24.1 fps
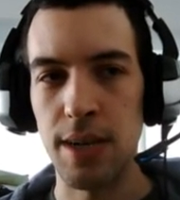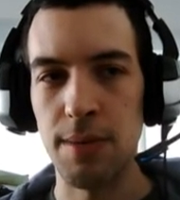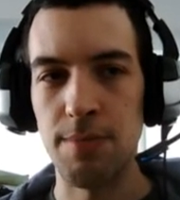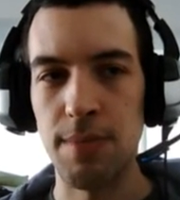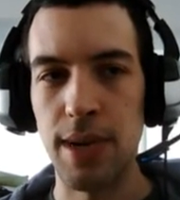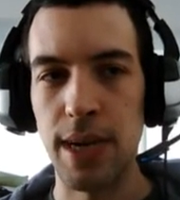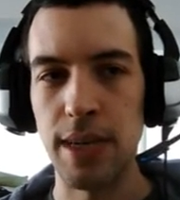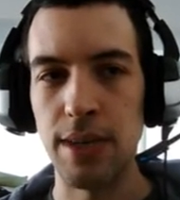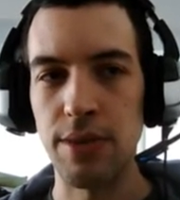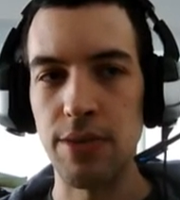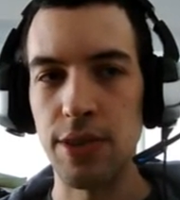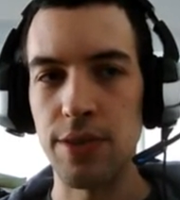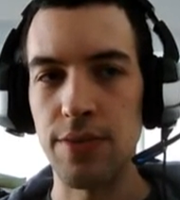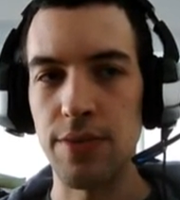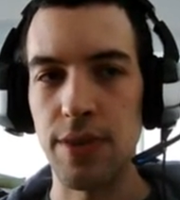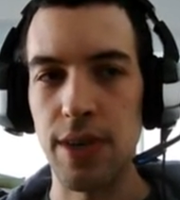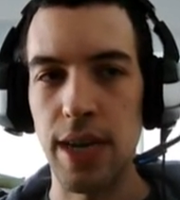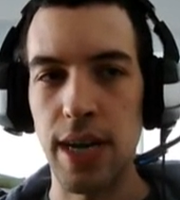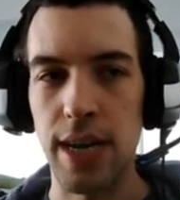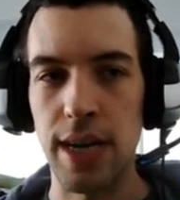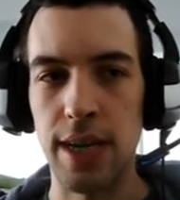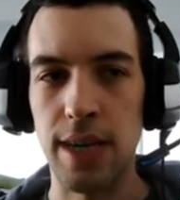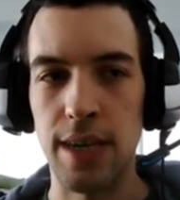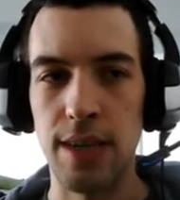I use
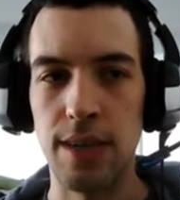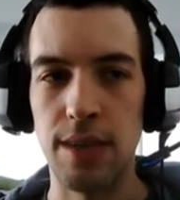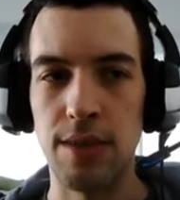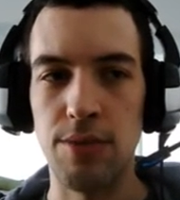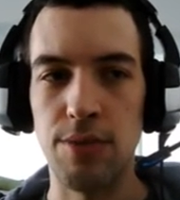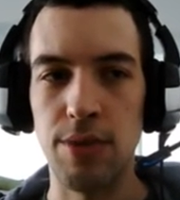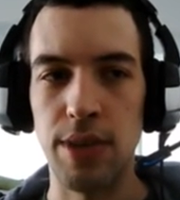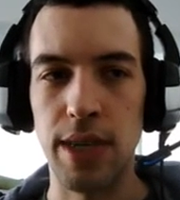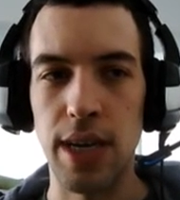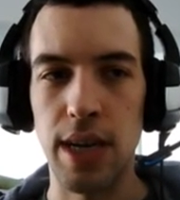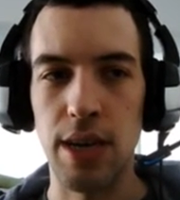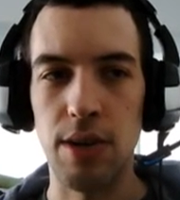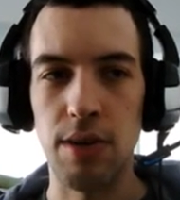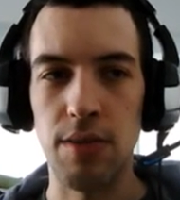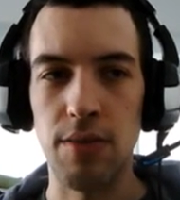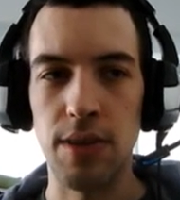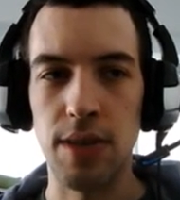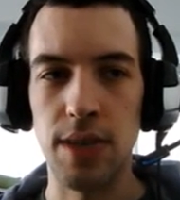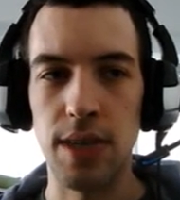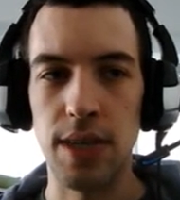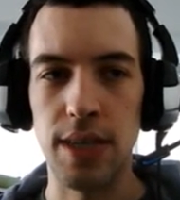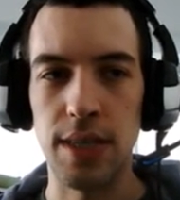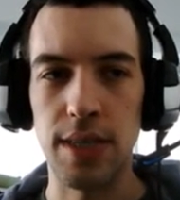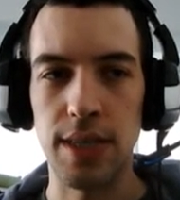for doing all
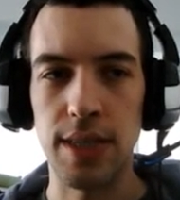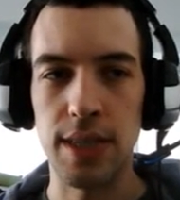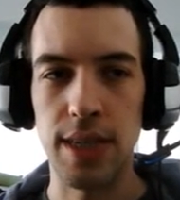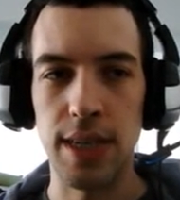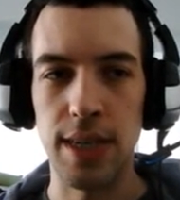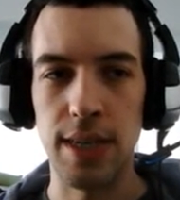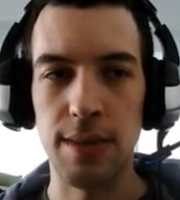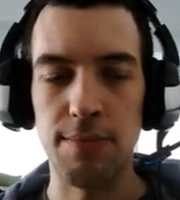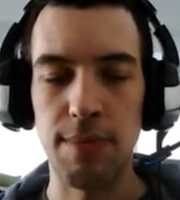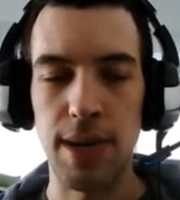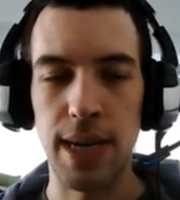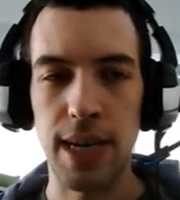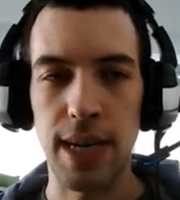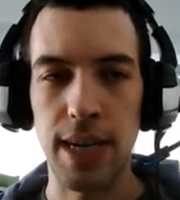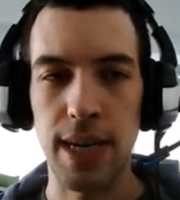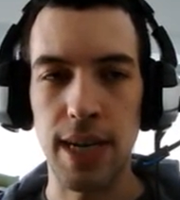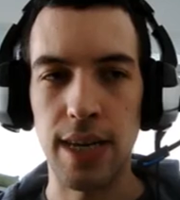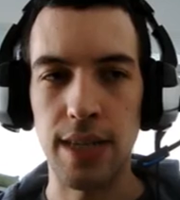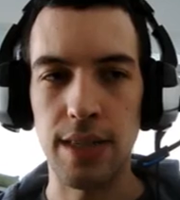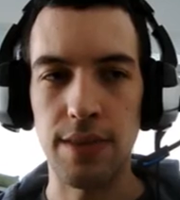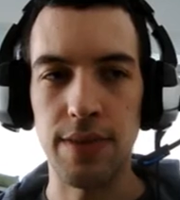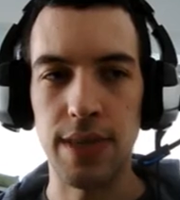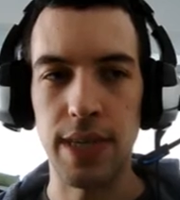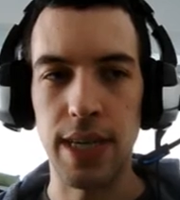those other kinds
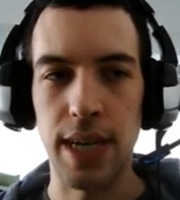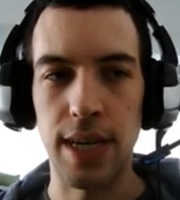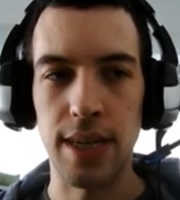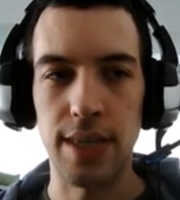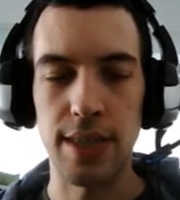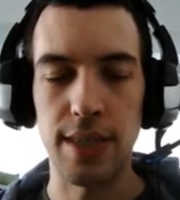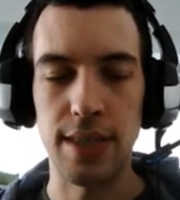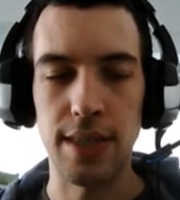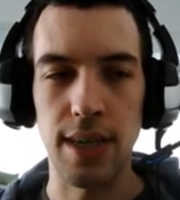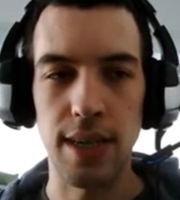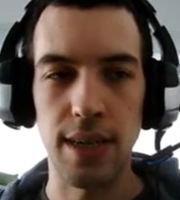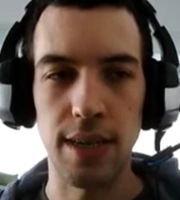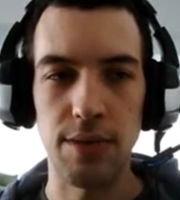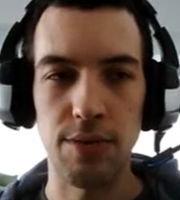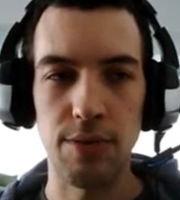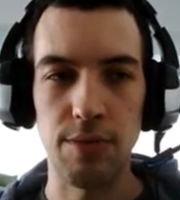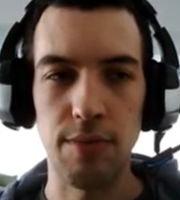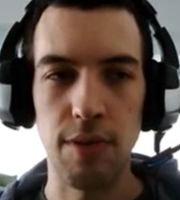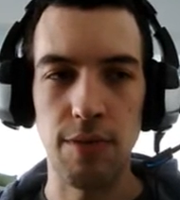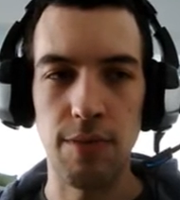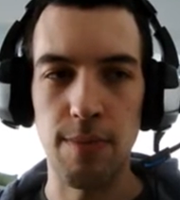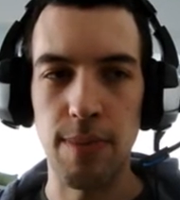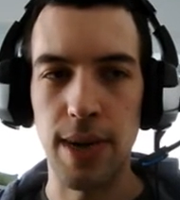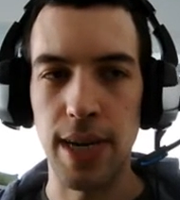of analysis I do
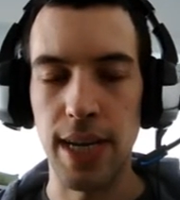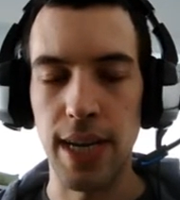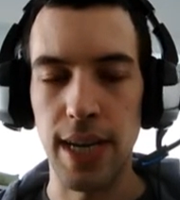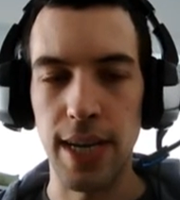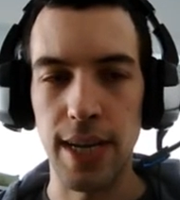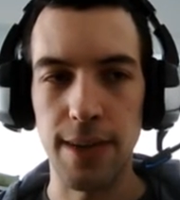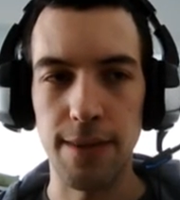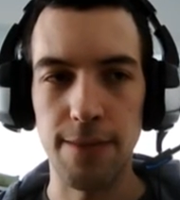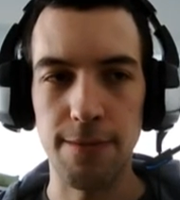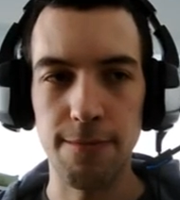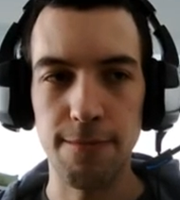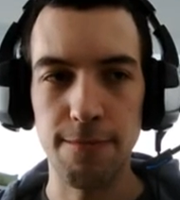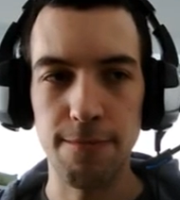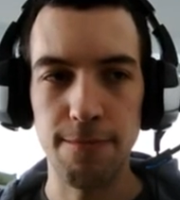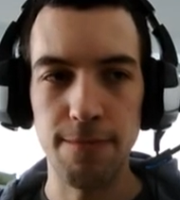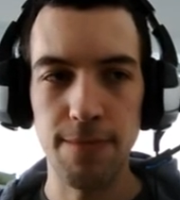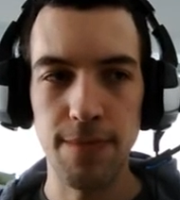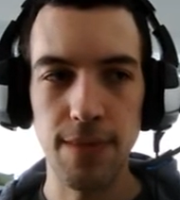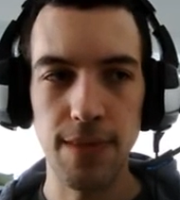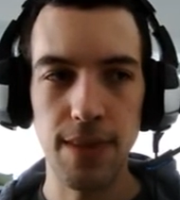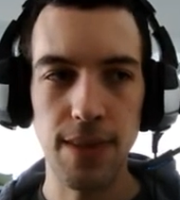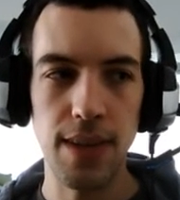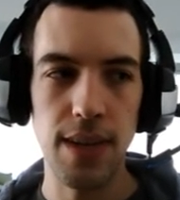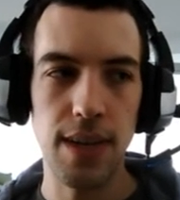with my data.
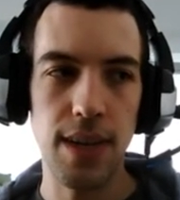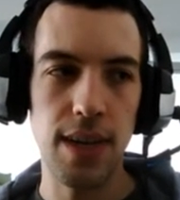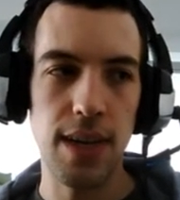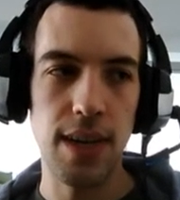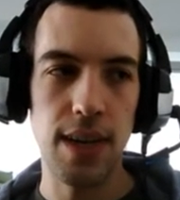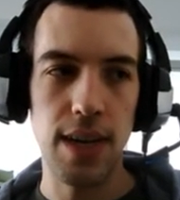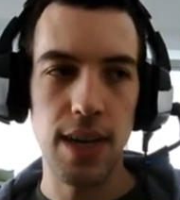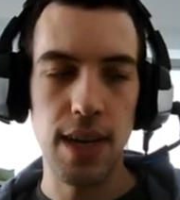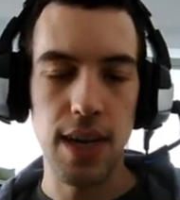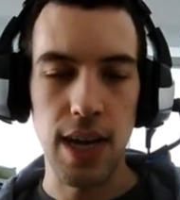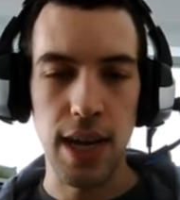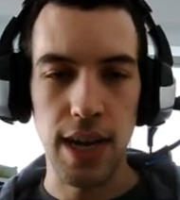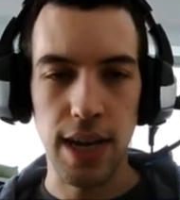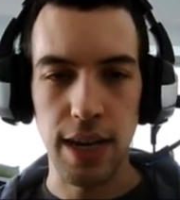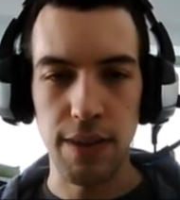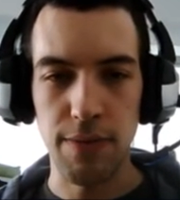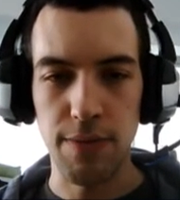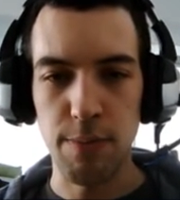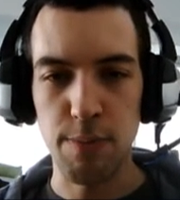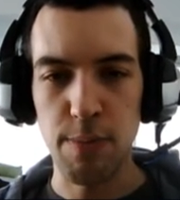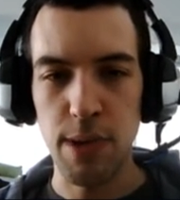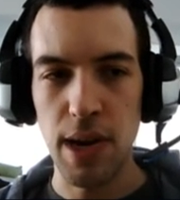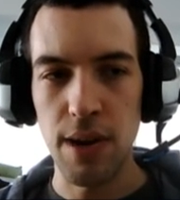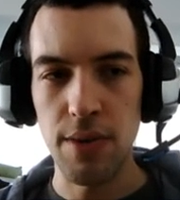I get the
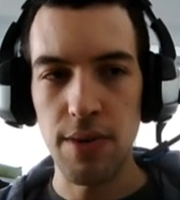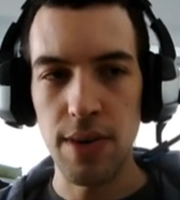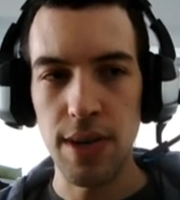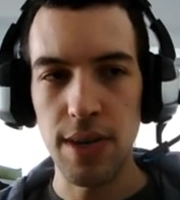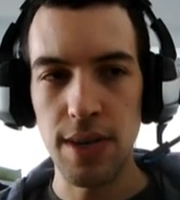power